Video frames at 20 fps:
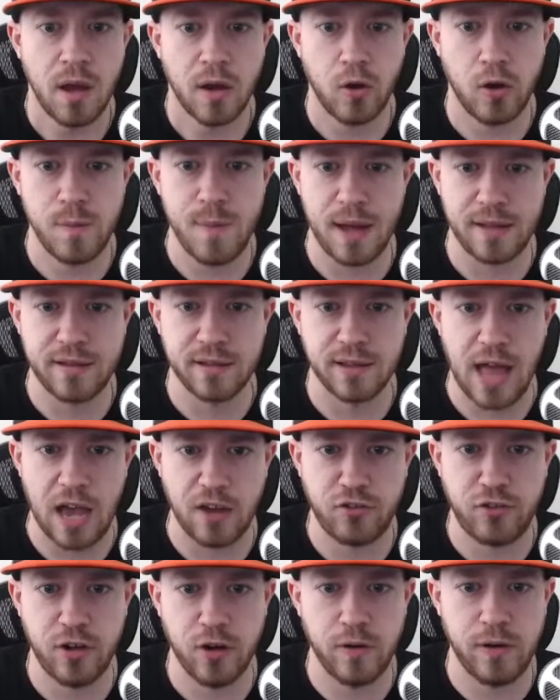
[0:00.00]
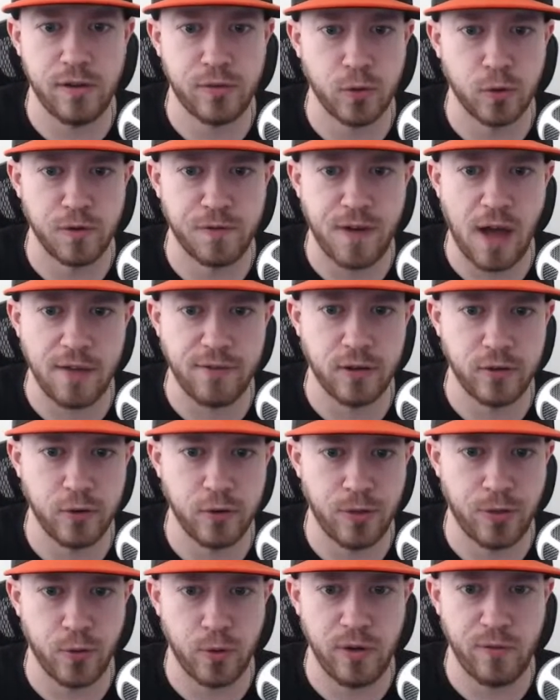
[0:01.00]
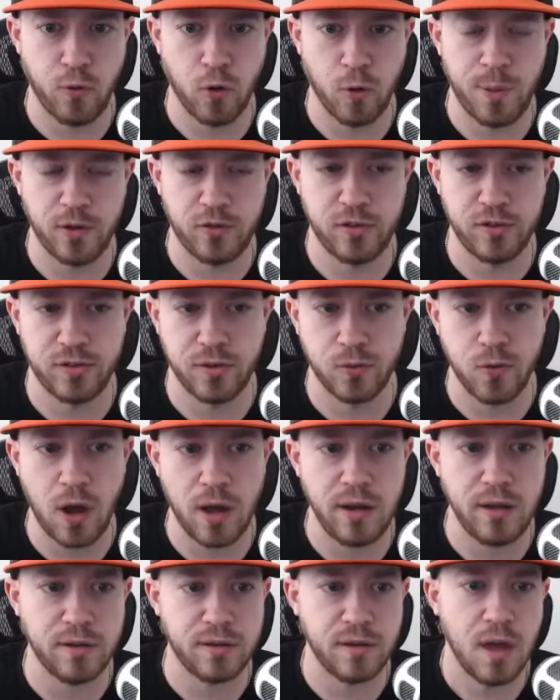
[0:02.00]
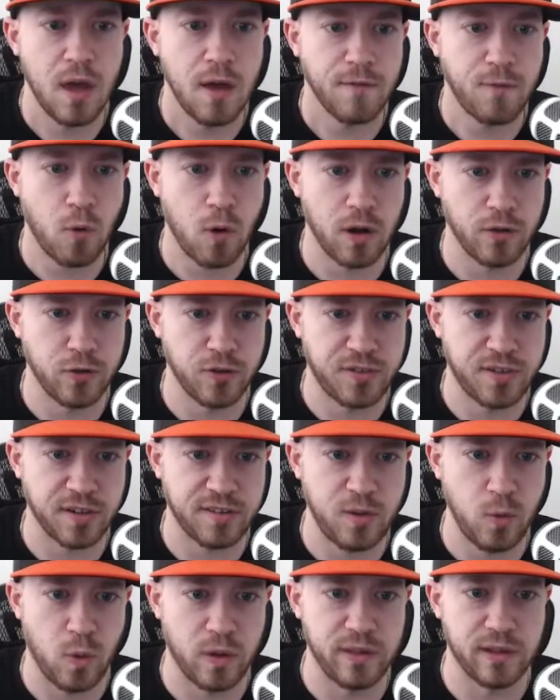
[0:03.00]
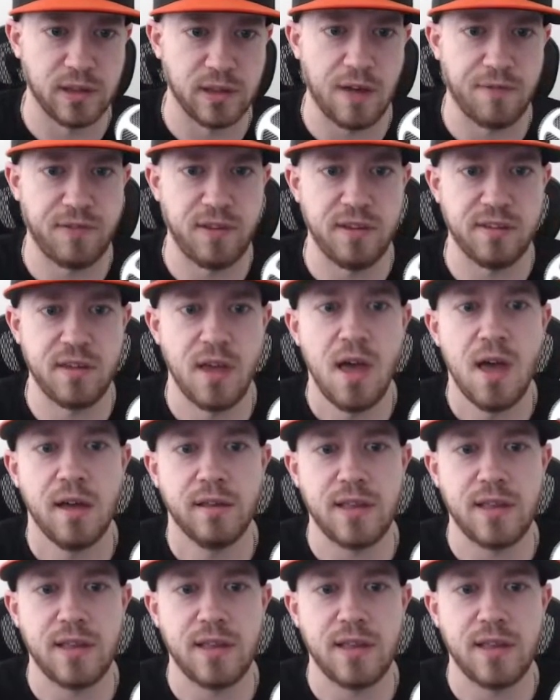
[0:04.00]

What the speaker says: Going back to last year, he's thrown 534 pitches to righties, 461 to lefties.